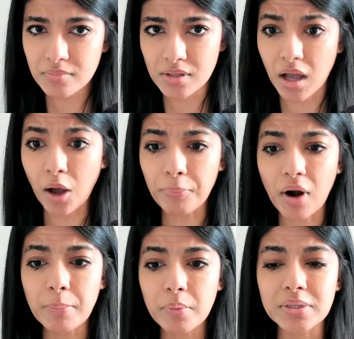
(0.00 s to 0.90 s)
I'll
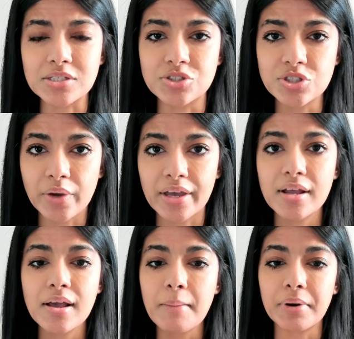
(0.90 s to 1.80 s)
probably do it.
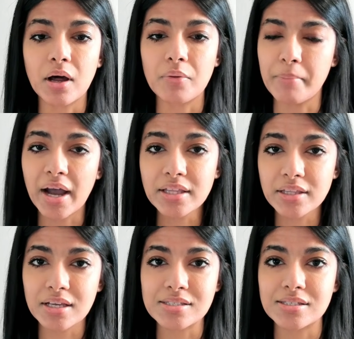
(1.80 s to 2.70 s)
But my
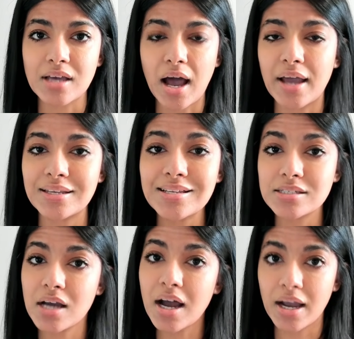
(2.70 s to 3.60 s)
thing is, I need
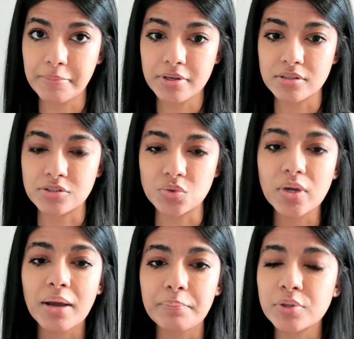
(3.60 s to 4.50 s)
time. Do
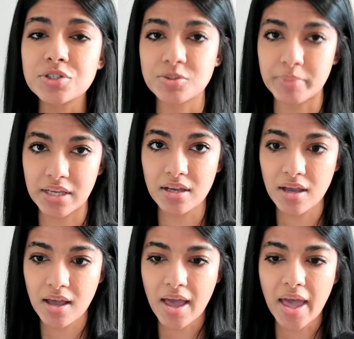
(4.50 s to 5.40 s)
not push me.
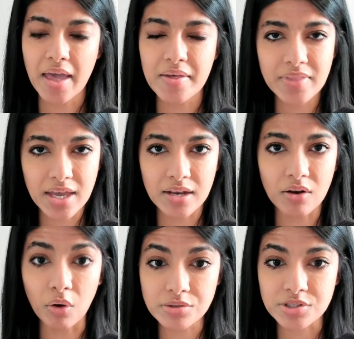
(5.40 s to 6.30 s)
And then
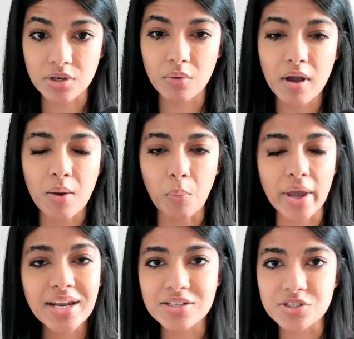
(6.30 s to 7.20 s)
also,
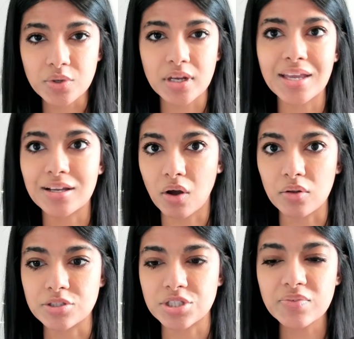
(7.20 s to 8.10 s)
when I do it,
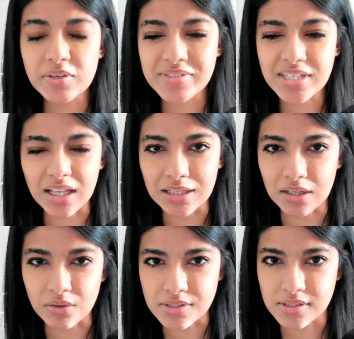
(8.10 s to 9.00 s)
acknowledge. Even if it's like a
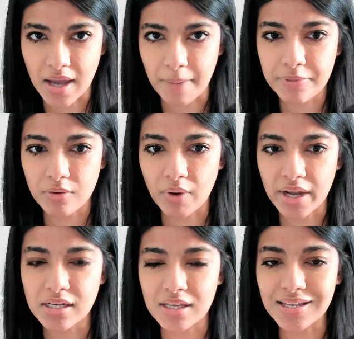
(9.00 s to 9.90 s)
little step,
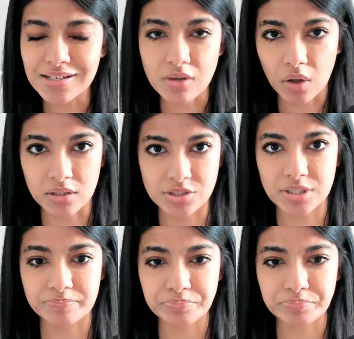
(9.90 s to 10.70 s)
right? Acknowledge it.